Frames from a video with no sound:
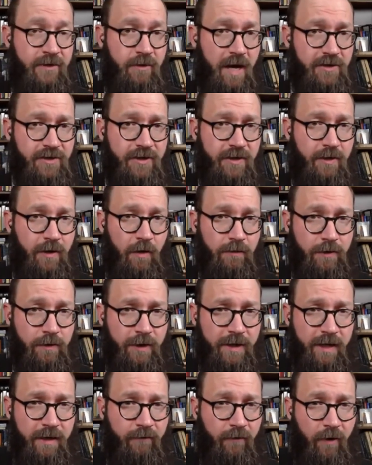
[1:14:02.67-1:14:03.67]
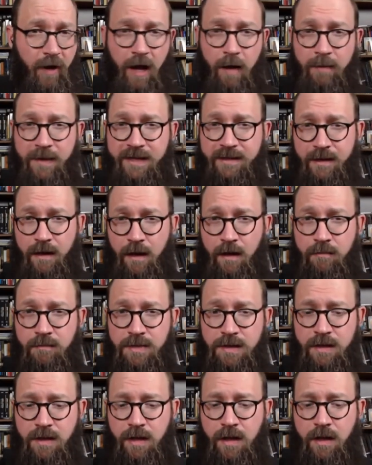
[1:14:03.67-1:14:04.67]
you actually go looking for how many
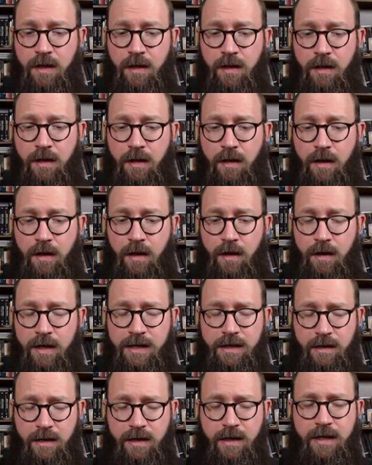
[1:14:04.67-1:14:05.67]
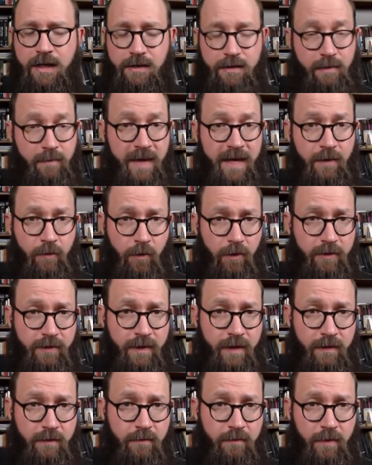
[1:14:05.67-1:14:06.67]
times uh, and, and, again, the main work
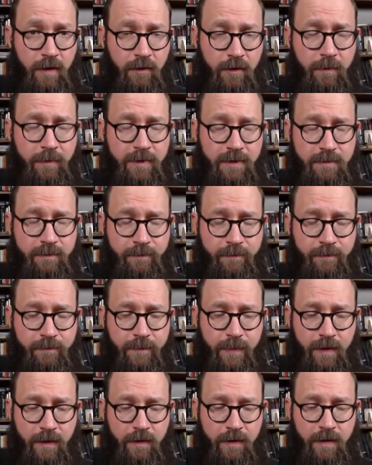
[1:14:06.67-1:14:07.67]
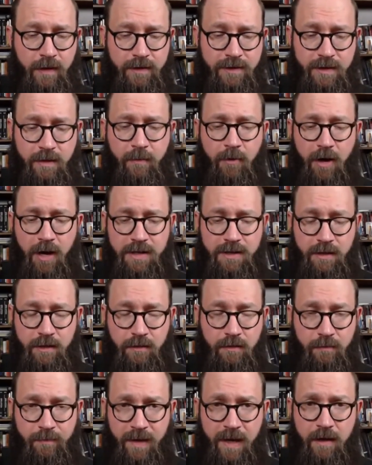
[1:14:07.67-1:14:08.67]
that Agrippa is uh,
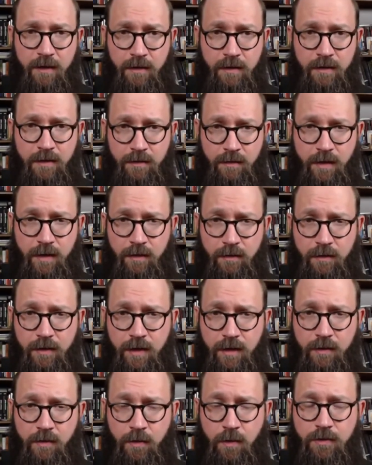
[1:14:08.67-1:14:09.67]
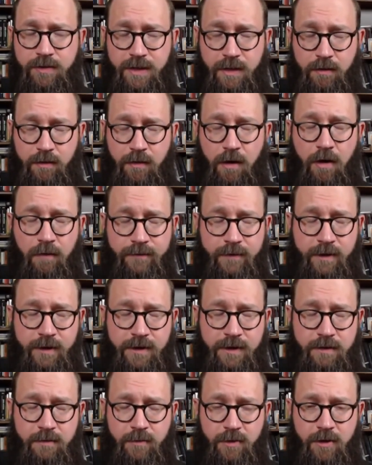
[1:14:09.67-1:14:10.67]
summarizing and, and, and, quoting often
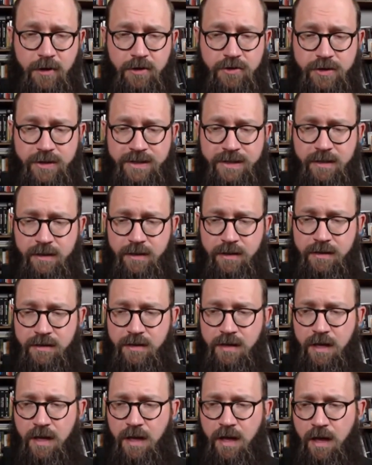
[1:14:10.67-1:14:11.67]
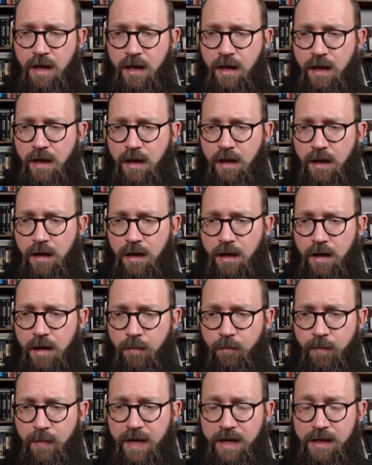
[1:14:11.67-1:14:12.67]
is Summa Contra Gentiles,
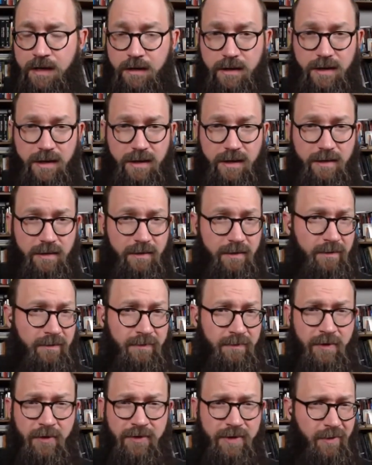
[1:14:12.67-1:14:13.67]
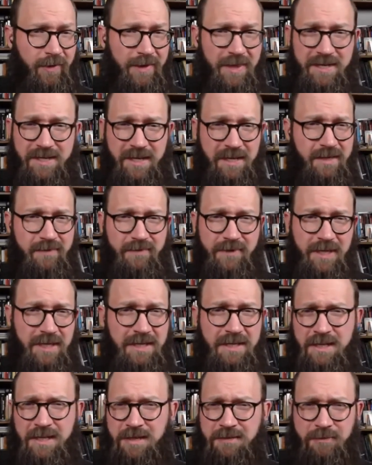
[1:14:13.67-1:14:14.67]
Um, and there's no way that text even
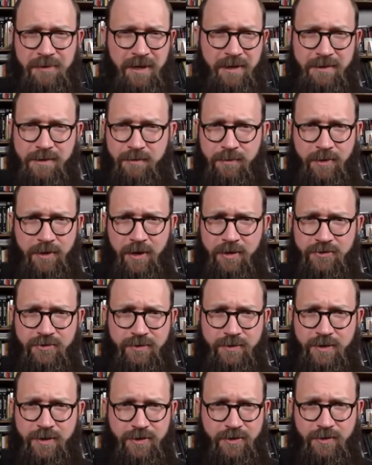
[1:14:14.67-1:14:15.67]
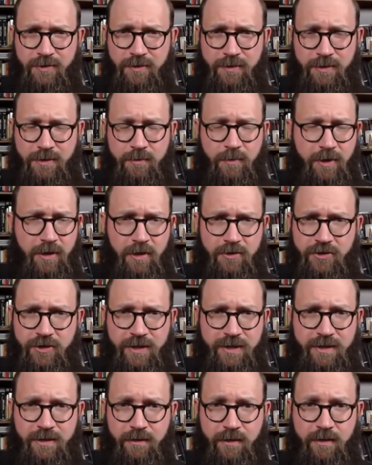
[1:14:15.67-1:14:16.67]
exists without Summa Contra, Summa Contra
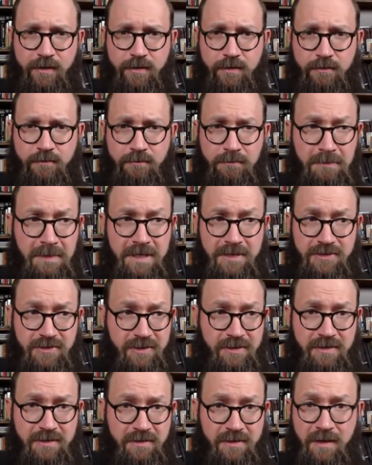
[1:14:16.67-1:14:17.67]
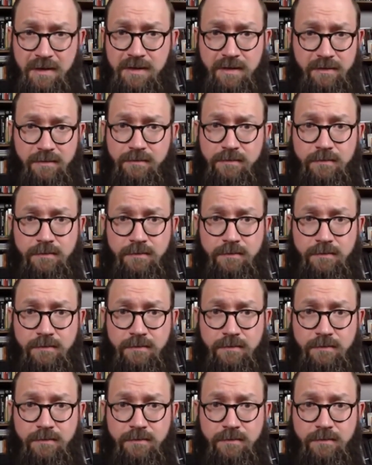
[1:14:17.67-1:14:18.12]
Gentiles. It just doesn't.